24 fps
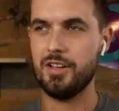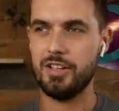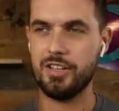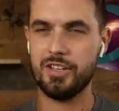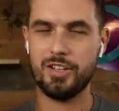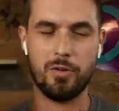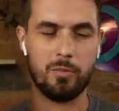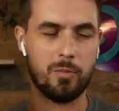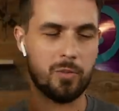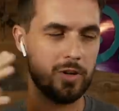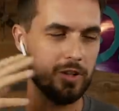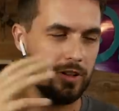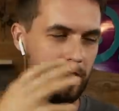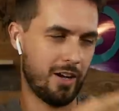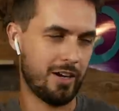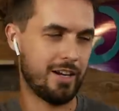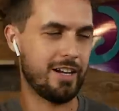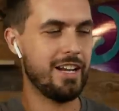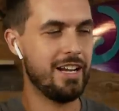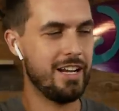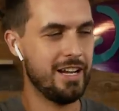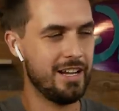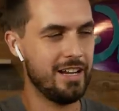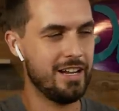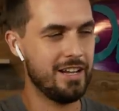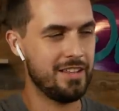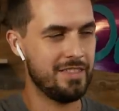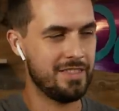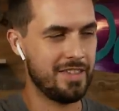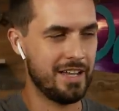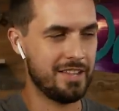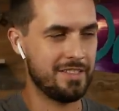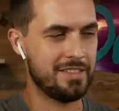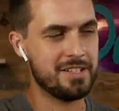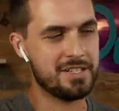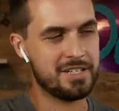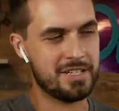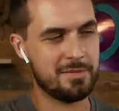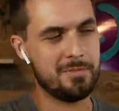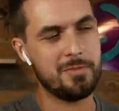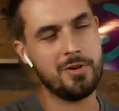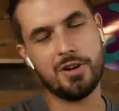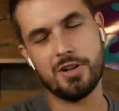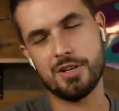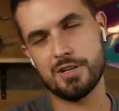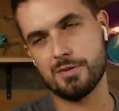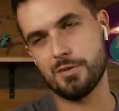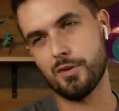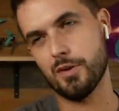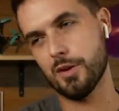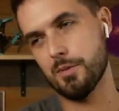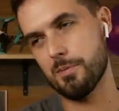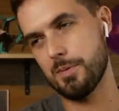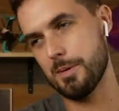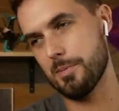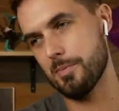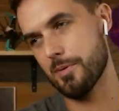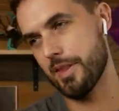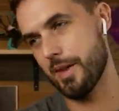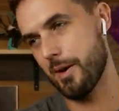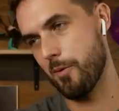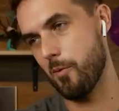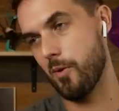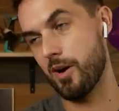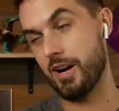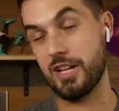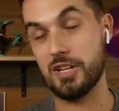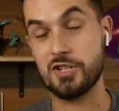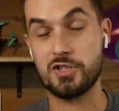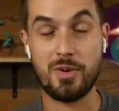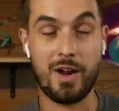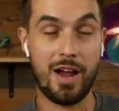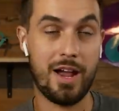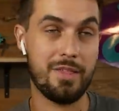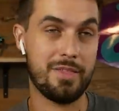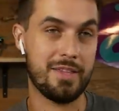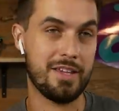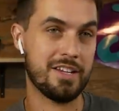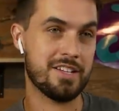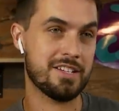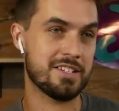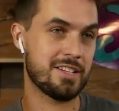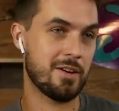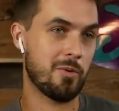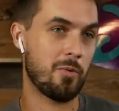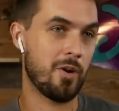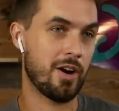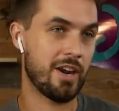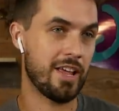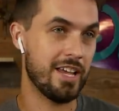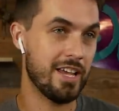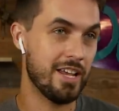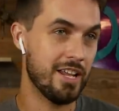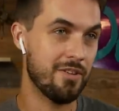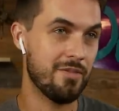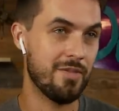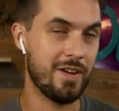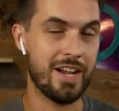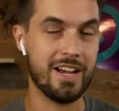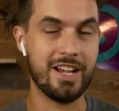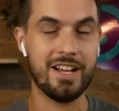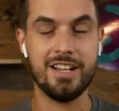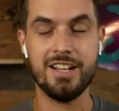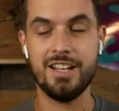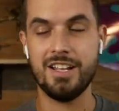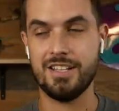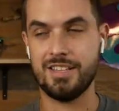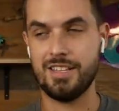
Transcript: you know, we're lucky that this community is full of people that want to try things, that want to innovate,